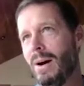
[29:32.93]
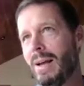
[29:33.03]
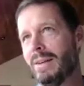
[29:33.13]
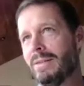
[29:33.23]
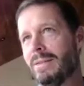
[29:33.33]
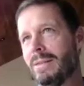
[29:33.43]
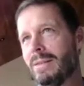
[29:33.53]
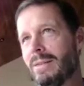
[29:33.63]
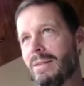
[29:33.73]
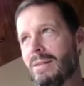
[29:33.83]
I guess
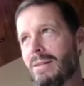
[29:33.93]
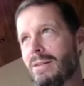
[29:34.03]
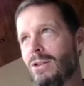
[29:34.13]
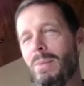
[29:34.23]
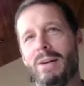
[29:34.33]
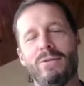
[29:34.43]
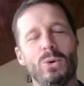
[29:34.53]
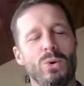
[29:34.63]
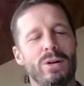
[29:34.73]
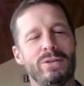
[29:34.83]
too bad for
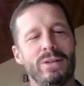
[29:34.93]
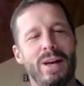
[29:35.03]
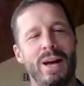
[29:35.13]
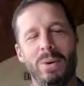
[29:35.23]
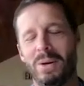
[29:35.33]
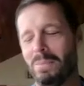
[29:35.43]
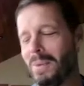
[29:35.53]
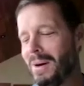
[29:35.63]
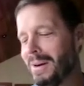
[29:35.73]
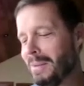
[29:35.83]
the workers on the Highway
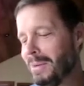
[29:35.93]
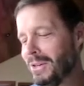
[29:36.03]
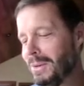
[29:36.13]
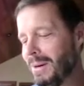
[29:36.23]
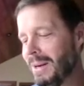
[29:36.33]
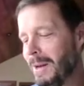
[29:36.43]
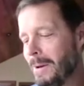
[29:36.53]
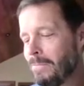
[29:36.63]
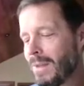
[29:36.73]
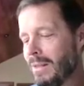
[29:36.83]
Commission, but
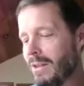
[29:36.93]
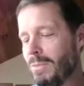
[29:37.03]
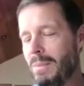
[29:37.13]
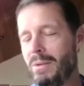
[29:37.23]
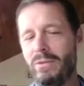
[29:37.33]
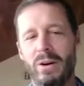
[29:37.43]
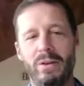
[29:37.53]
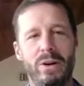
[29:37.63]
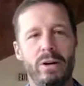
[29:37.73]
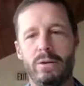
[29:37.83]
this may be very,
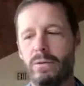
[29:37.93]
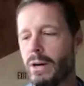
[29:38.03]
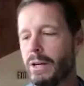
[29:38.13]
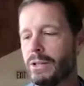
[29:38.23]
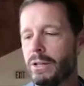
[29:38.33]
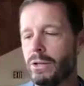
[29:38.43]
very good for us.